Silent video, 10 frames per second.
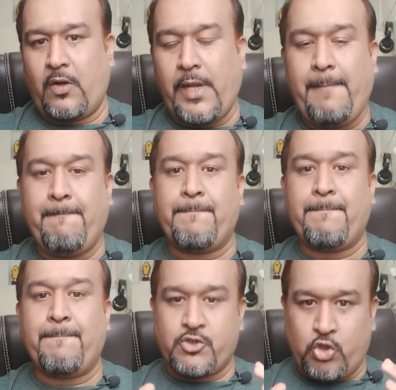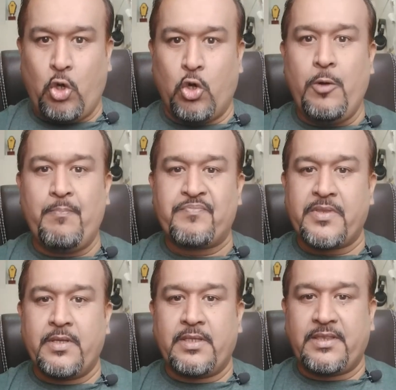Okay, so
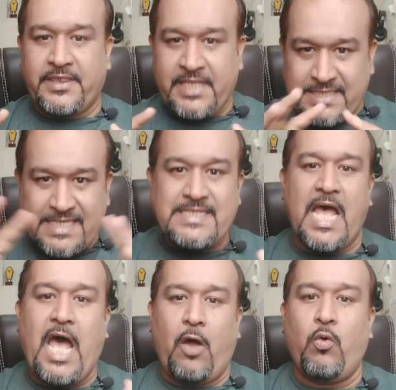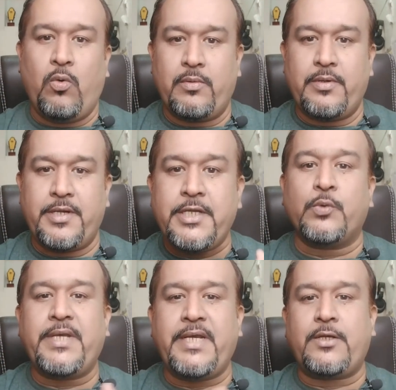this is how
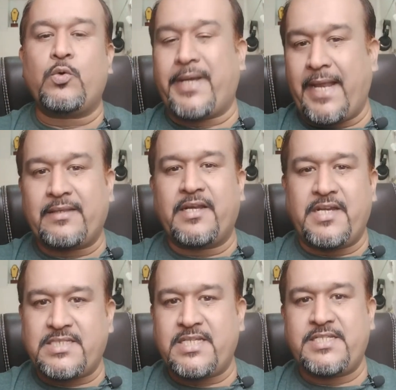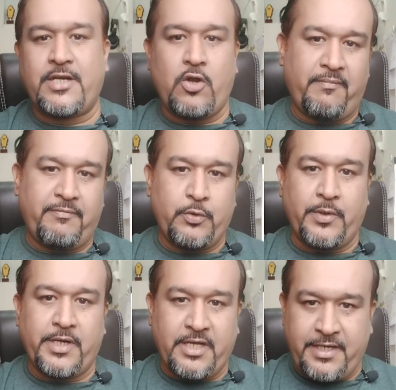you need to take the decision of
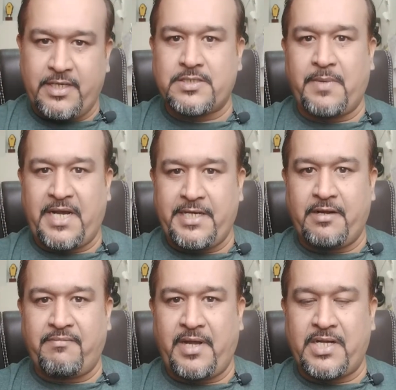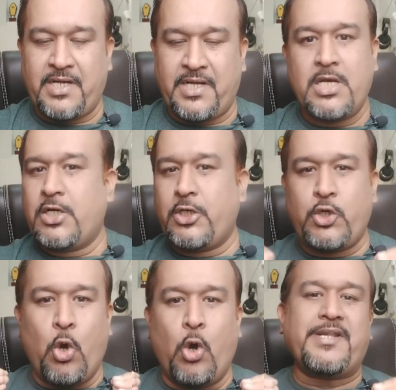your careers, my dear friends.
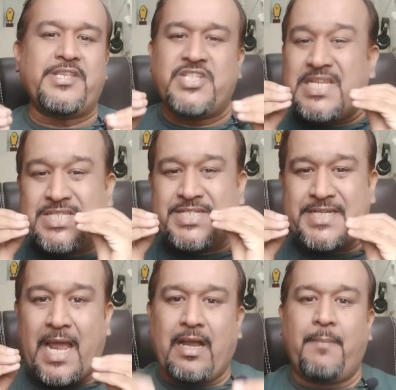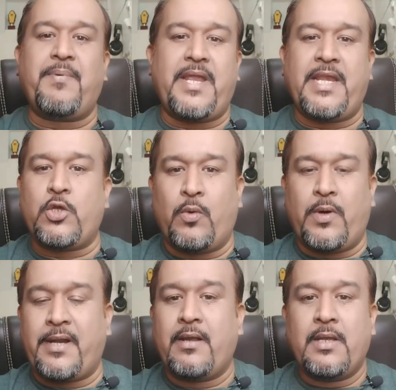Don't just stuck up in
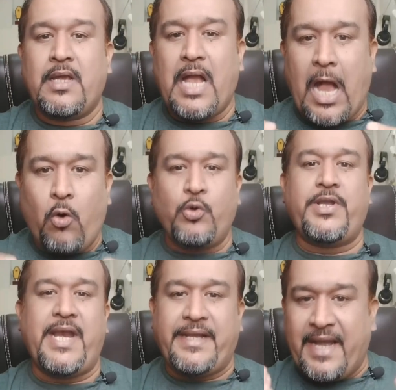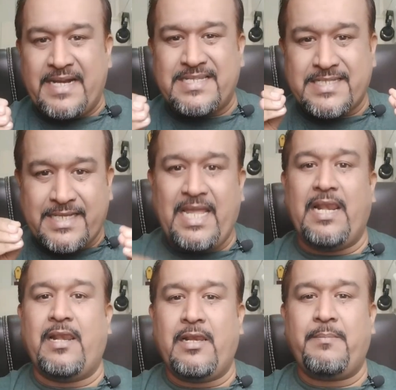your outdated
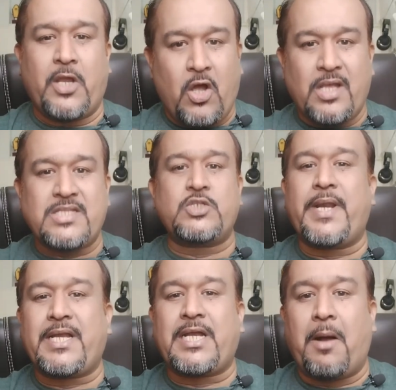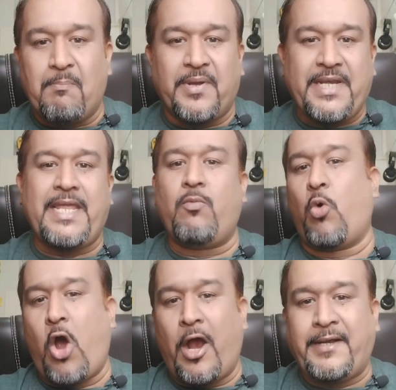skill because your company
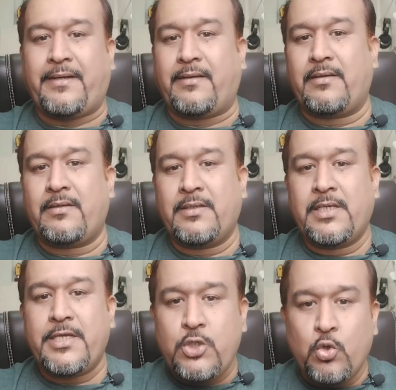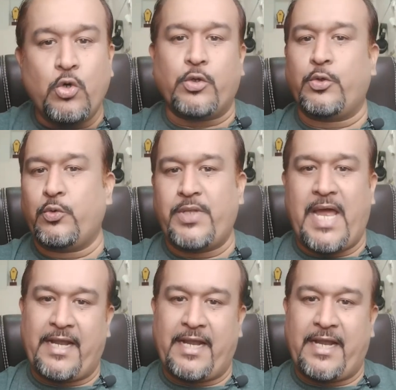want you to do